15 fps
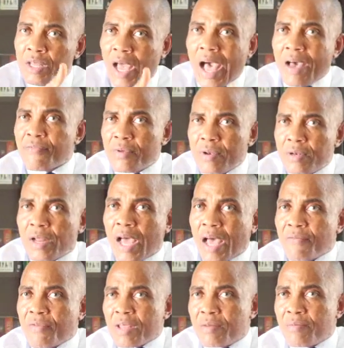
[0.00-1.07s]

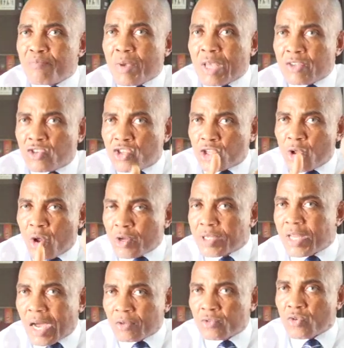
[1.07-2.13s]
Having been
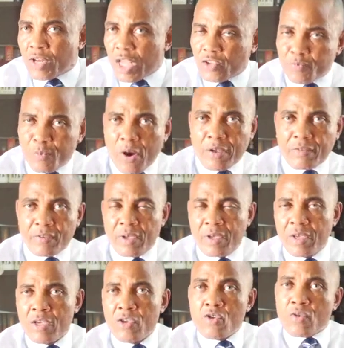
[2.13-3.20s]
slowed down to this point,
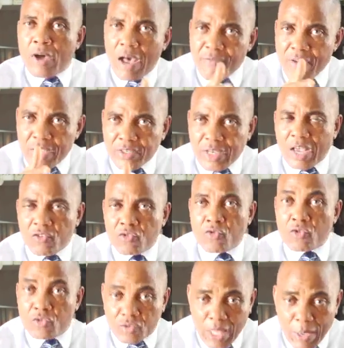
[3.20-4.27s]
you have a chance
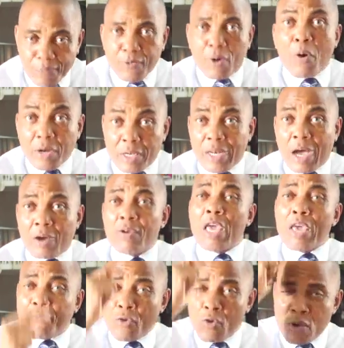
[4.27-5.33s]
to step forward now.
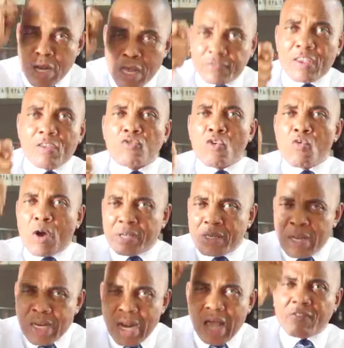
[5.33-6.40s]
If you listen to what
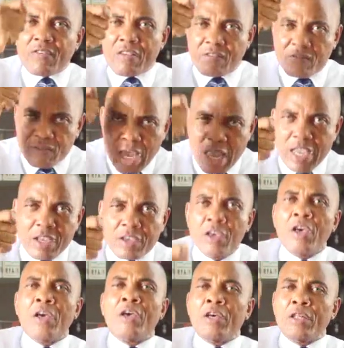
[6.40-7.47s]
Ninas is saying,
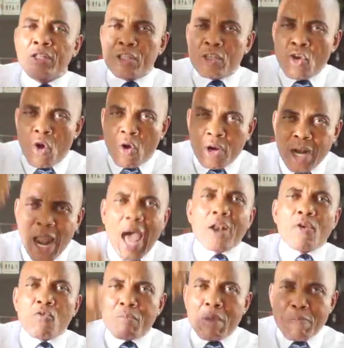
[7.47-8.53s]
your
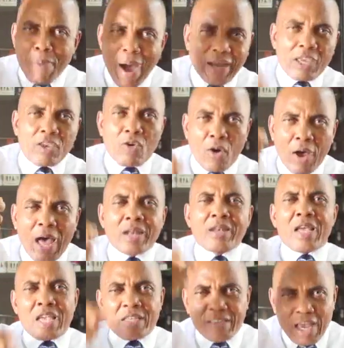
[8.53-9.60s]
land will be back in your
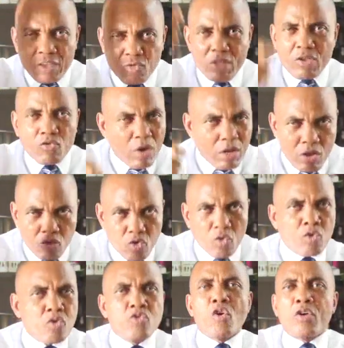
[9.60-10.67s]
hand inside
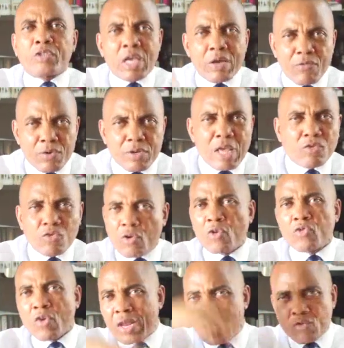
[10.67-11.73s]
2022. You don't even need to
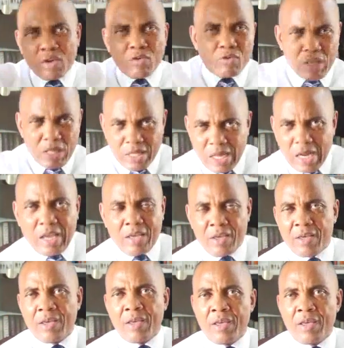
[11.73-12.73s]
go to any 2023.